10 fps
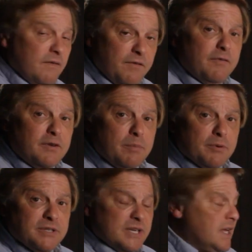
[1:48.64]

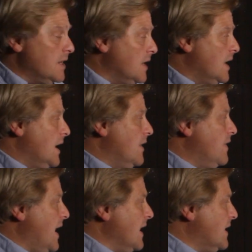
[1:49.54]
50%. In
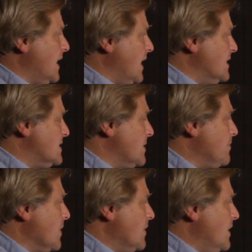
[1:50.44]
that case,
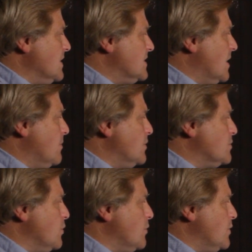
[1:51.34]
these numbers
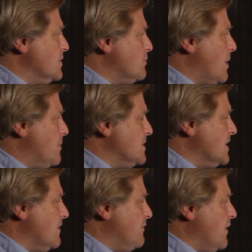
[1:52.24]
would
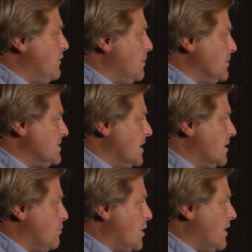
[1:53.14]
represent 50% of
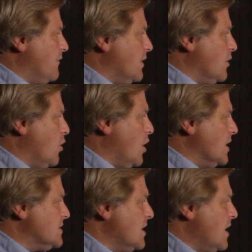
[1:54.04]
the profit and
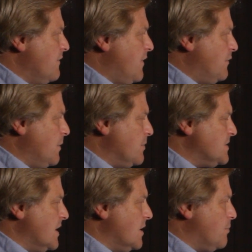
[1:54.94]
loss,
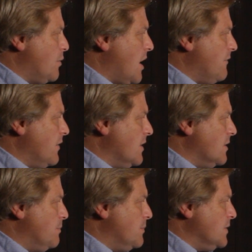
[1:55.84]
50% of
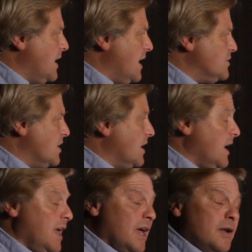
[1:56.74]
the cash on
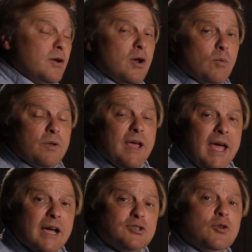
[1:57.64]
hand, where the
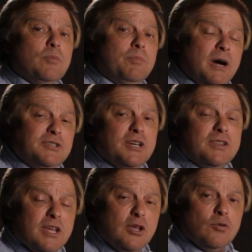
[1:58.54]
actual
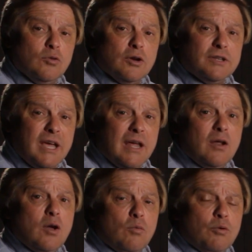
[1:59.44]
budget that you looked at
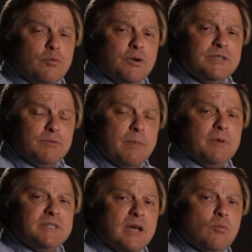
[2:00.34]
would
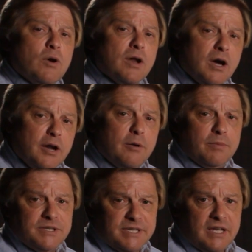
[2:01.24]
represent
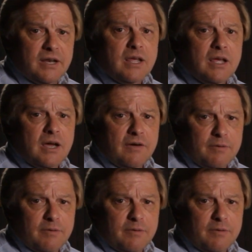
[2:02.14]
100% of